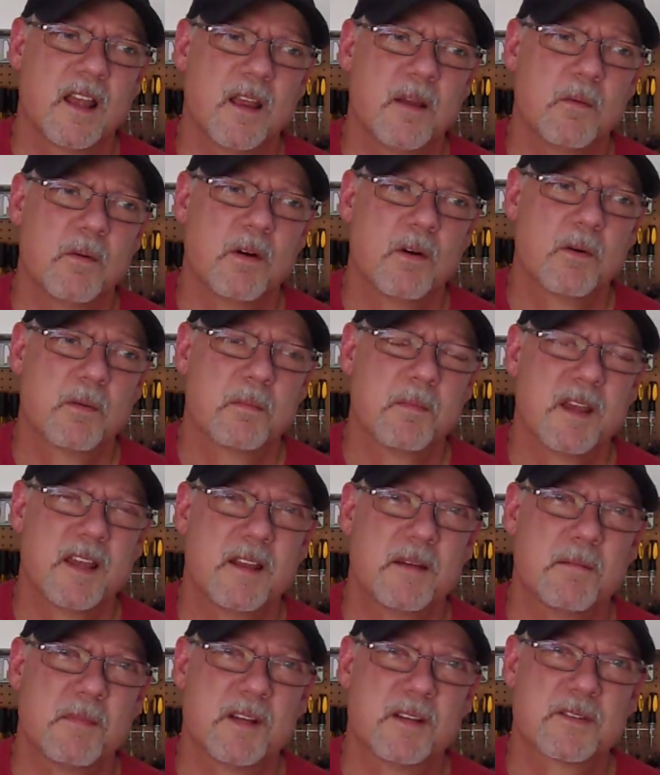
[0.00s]
He woke
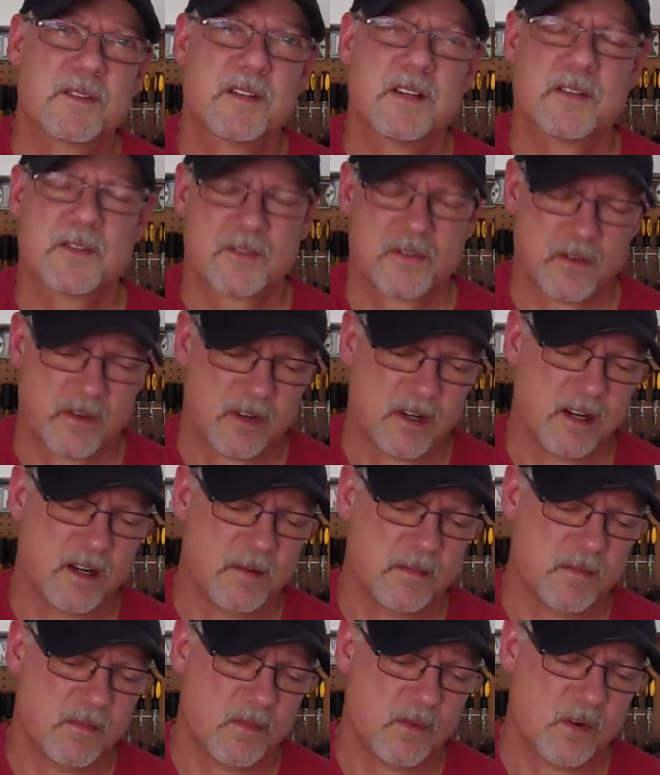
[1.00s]
me and my sister
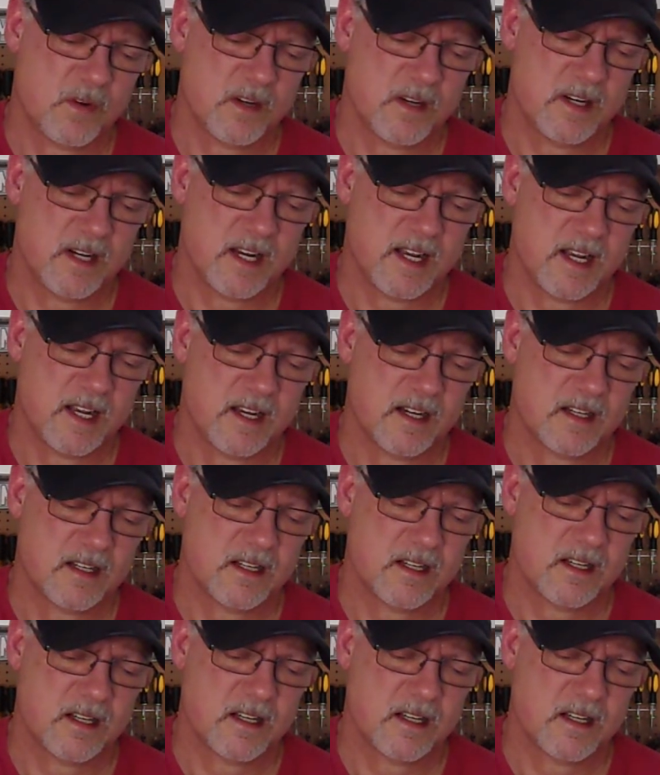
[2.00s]
up one night.